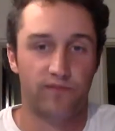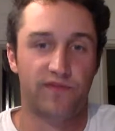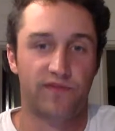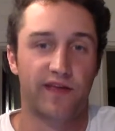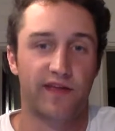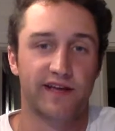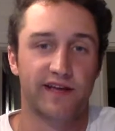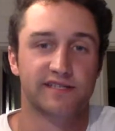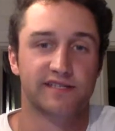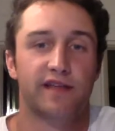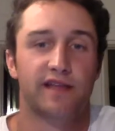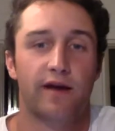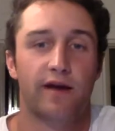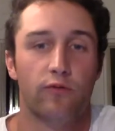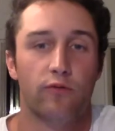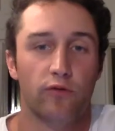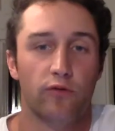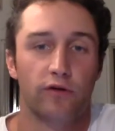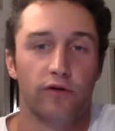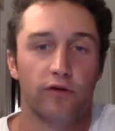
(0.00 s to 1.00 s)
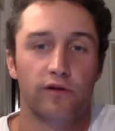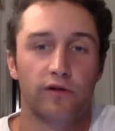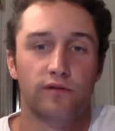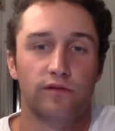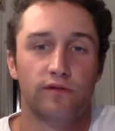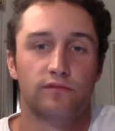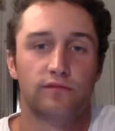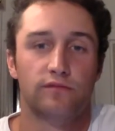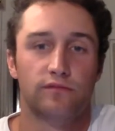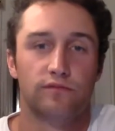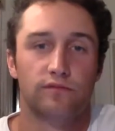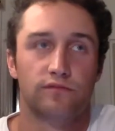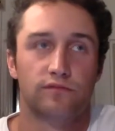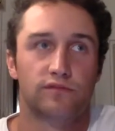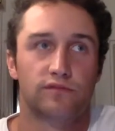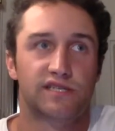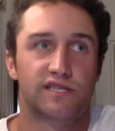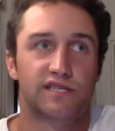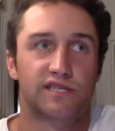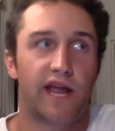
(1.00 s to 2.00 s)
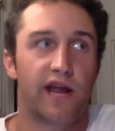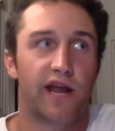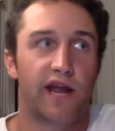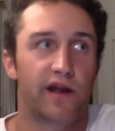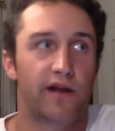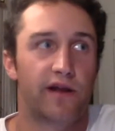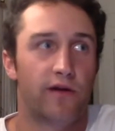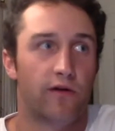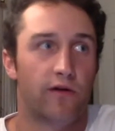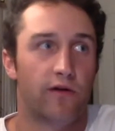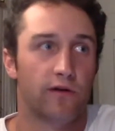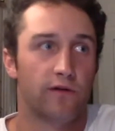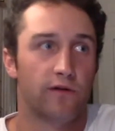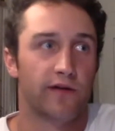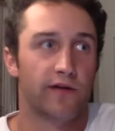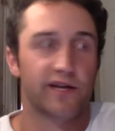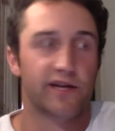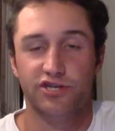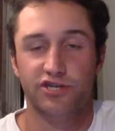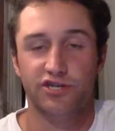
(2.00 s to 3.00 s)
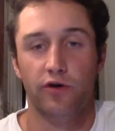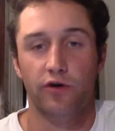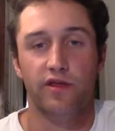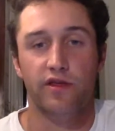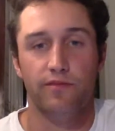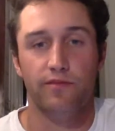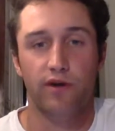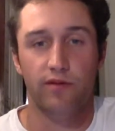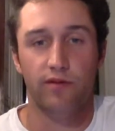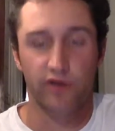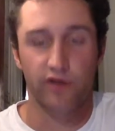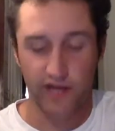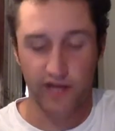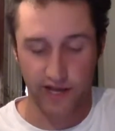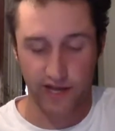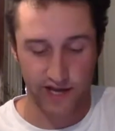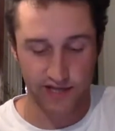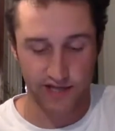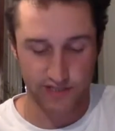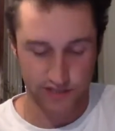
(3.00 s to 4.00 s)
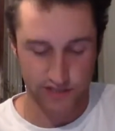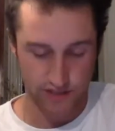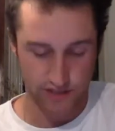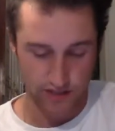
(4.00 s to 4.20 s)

things that were stated or like shown in the public, I guess.